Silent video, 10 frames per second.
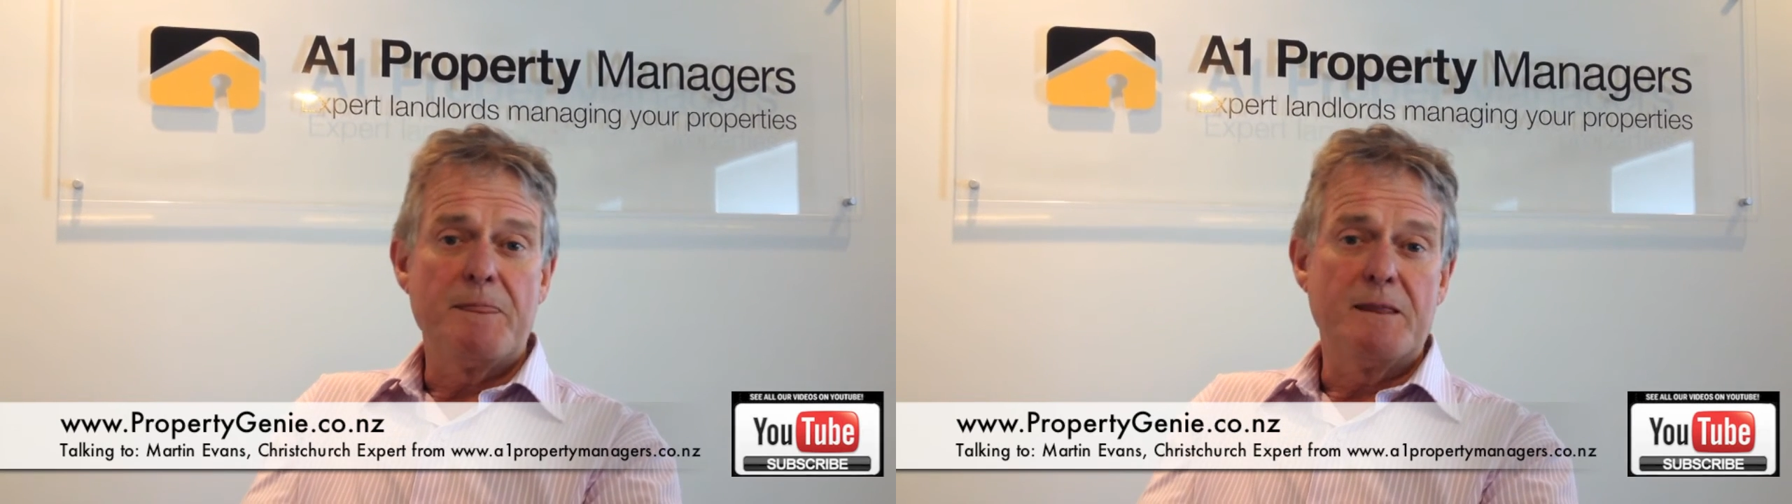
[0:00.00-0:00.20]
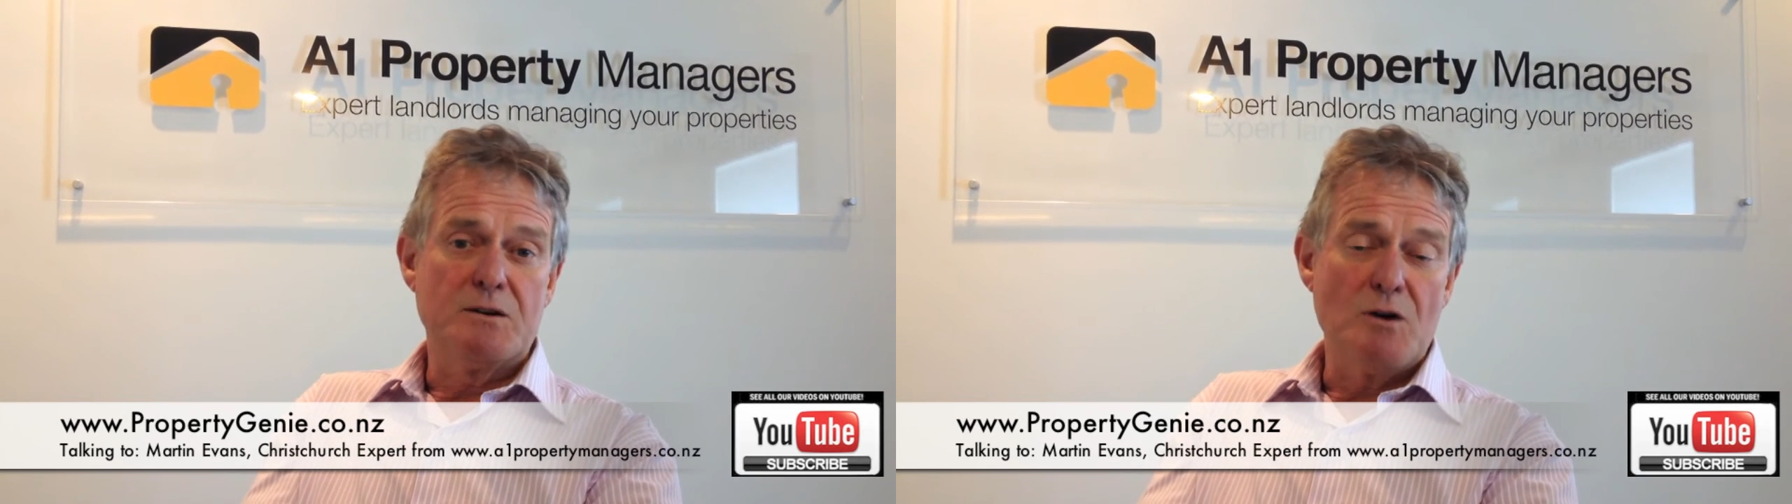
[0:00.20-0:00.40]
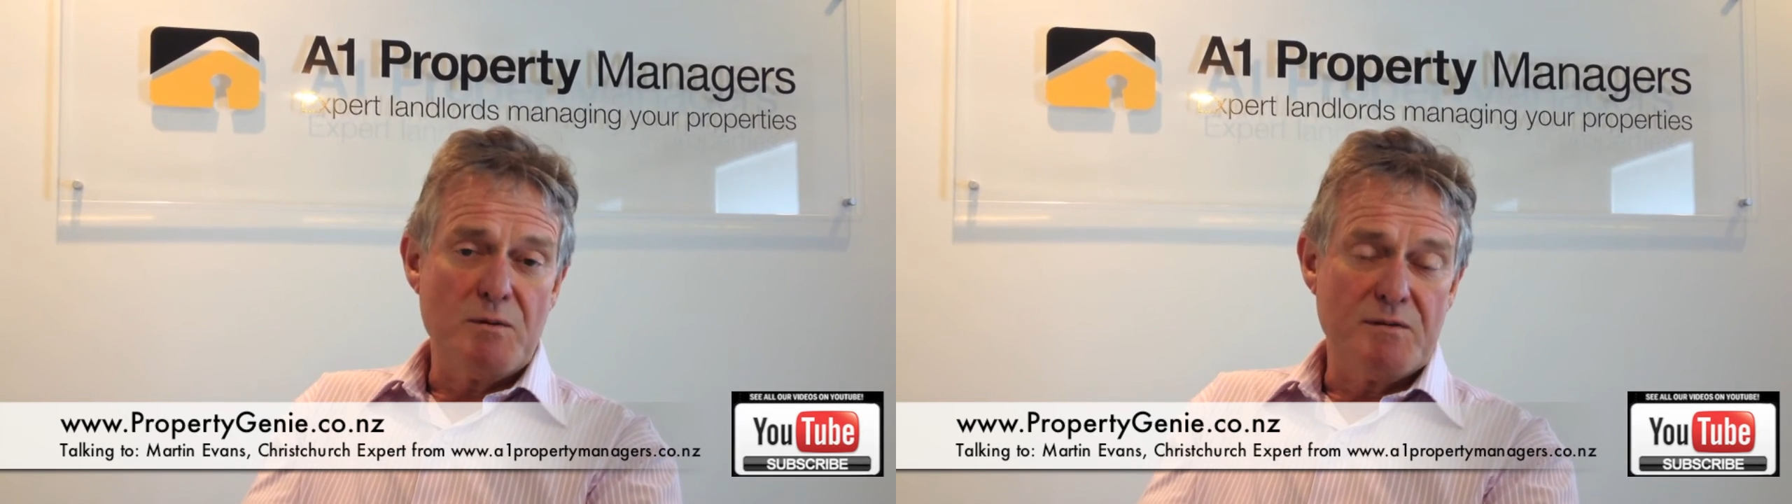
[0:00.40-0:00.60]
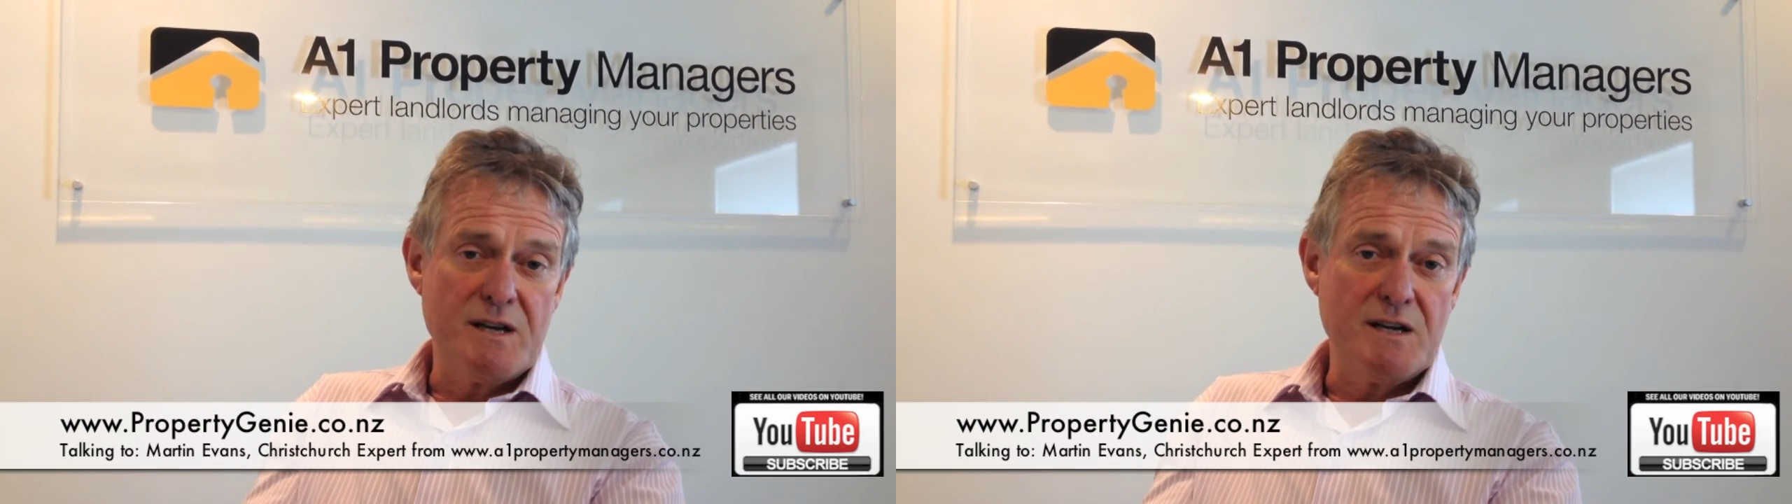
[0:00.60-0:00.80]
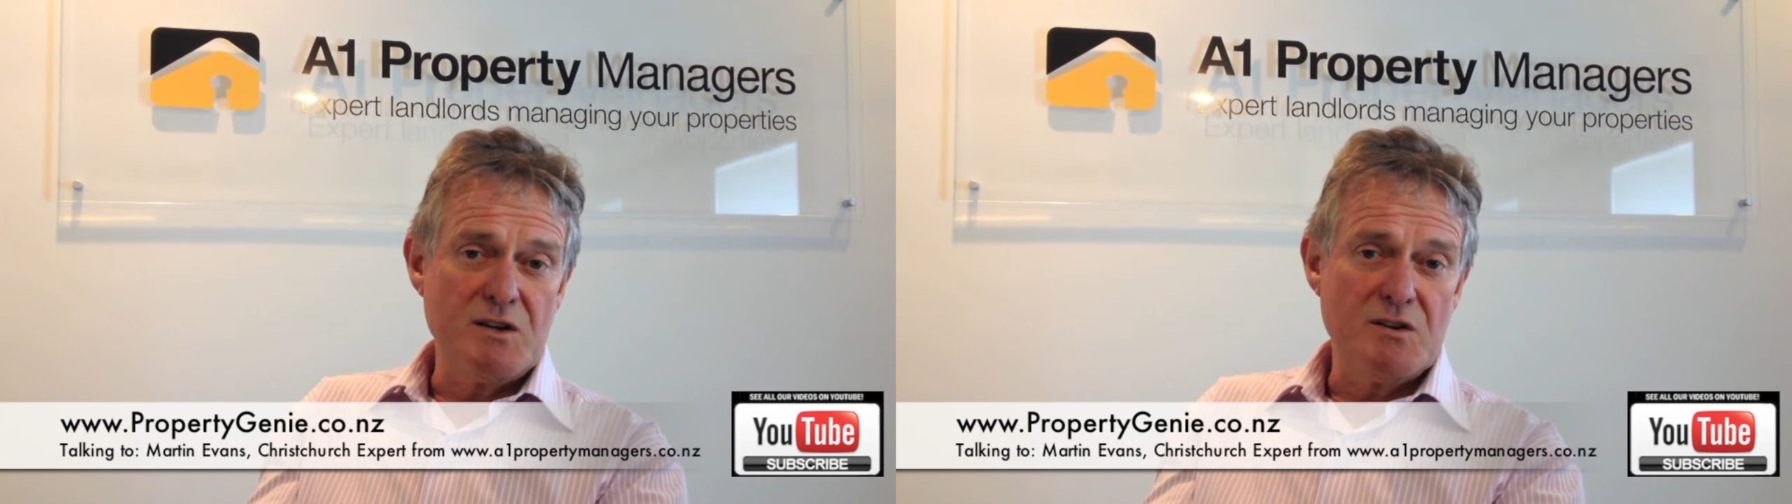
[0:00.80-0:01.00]
the type of
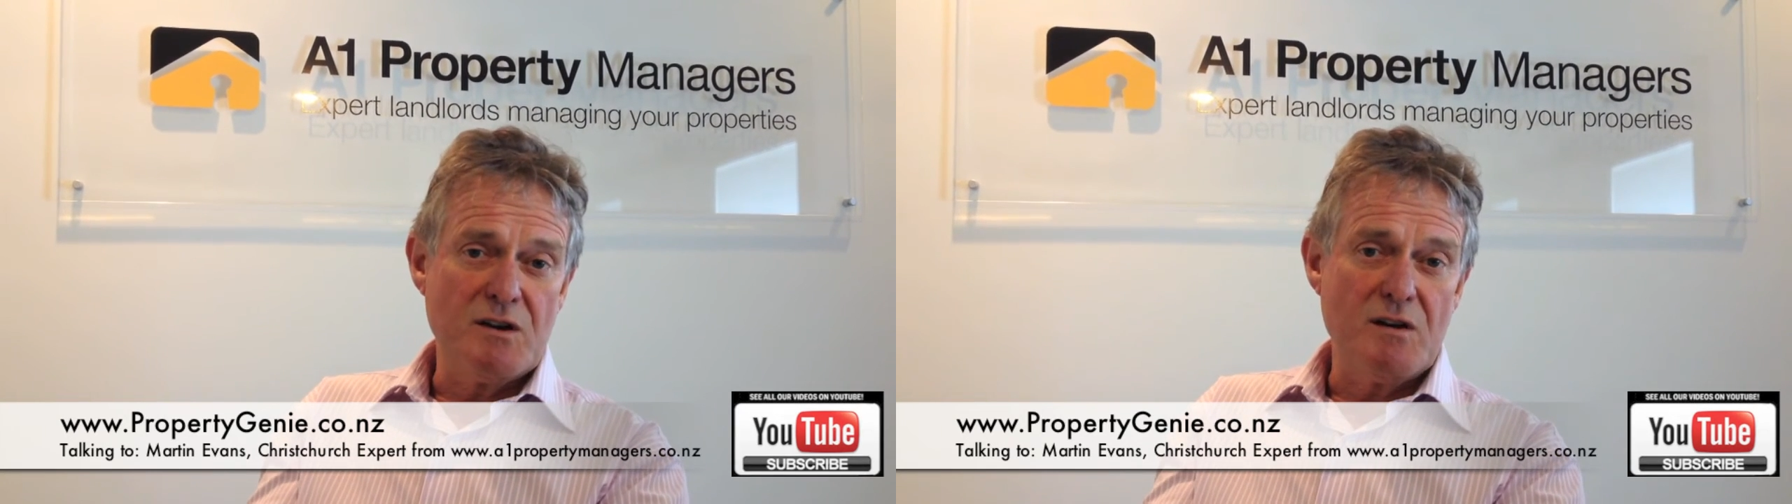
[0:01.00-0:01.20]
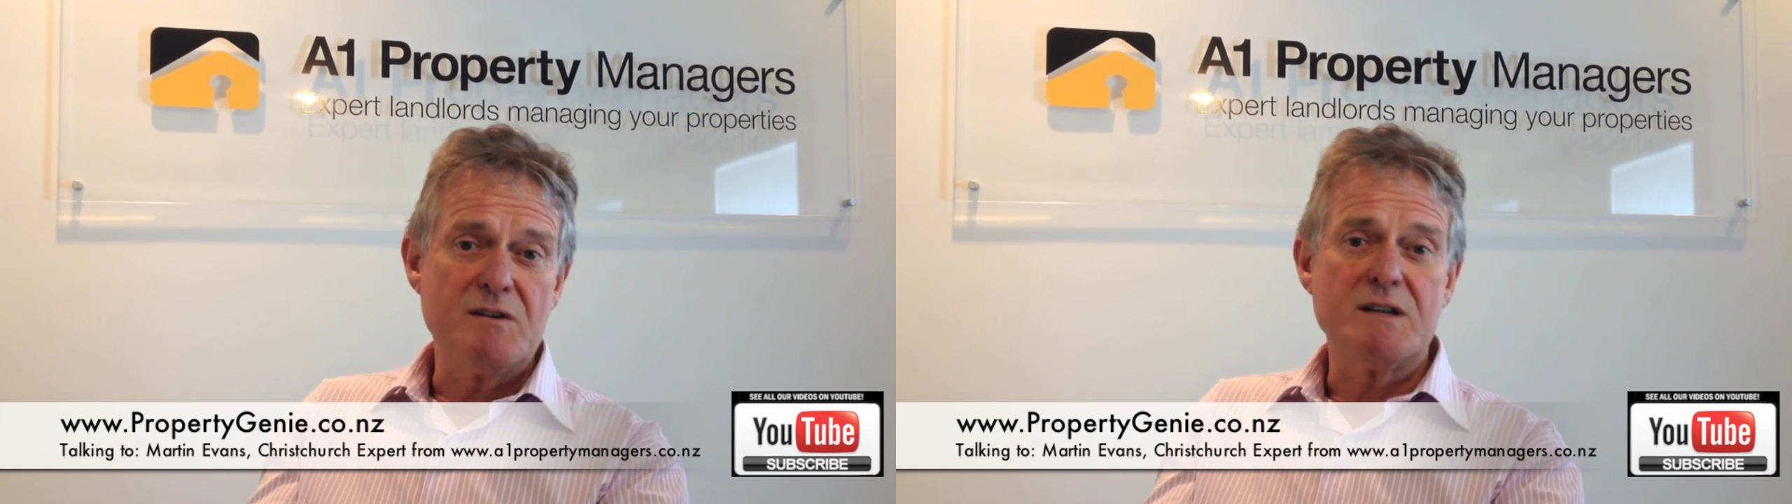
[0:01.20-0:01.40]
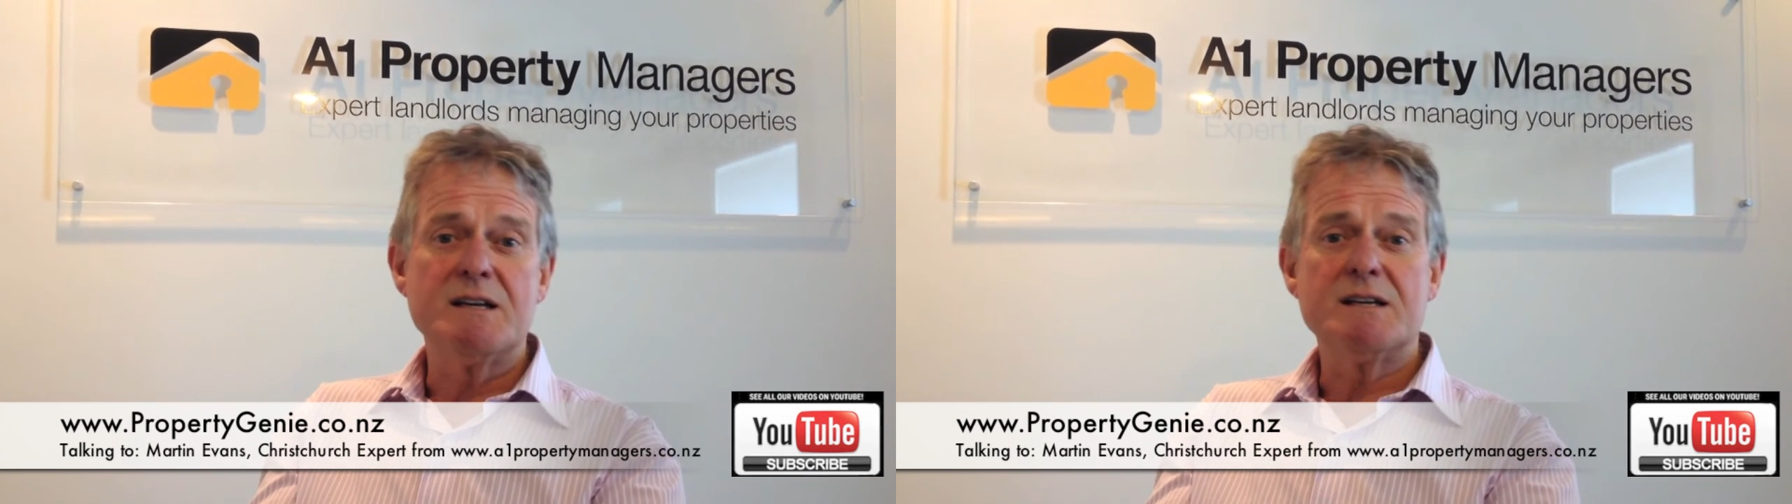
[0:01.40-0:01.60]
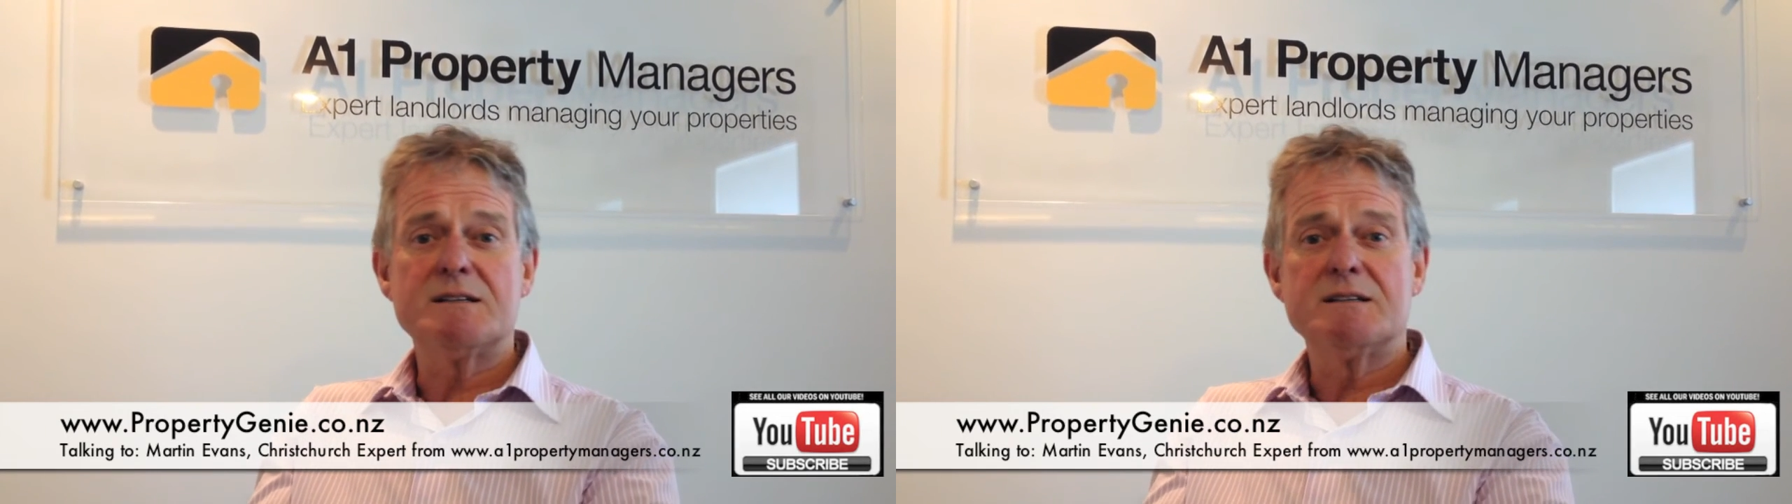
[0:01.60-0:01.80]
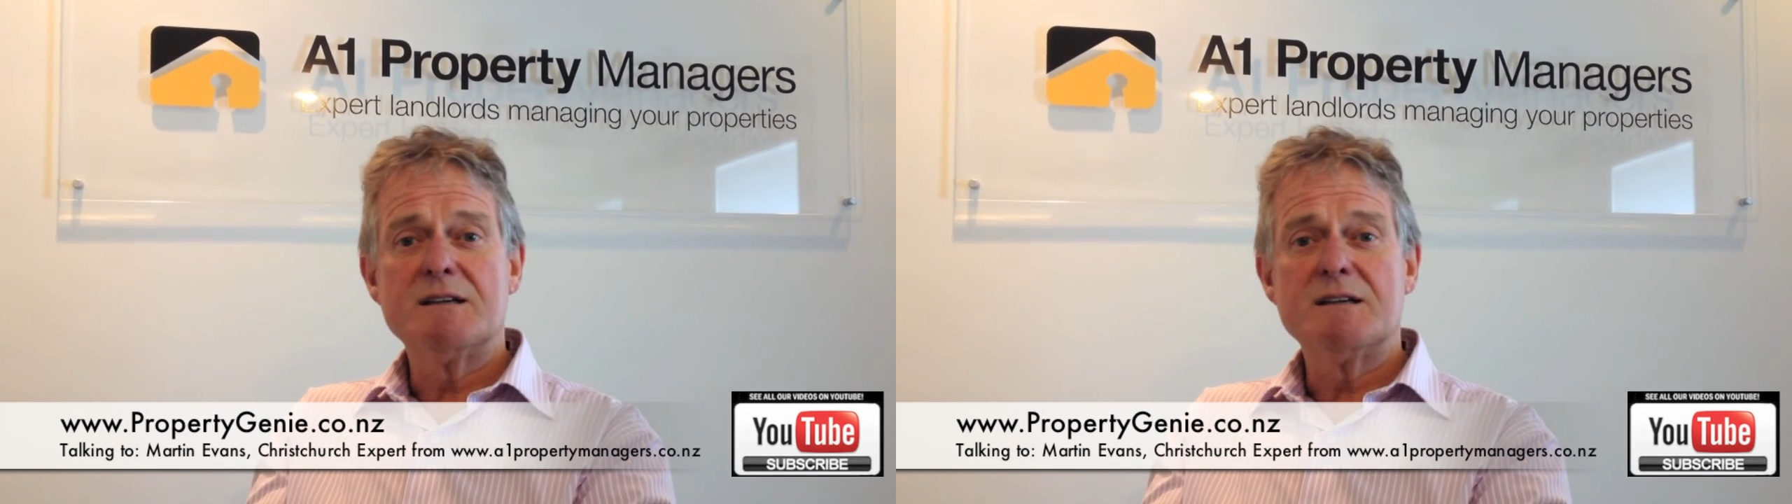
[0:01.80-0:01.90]
tenant you're going to get,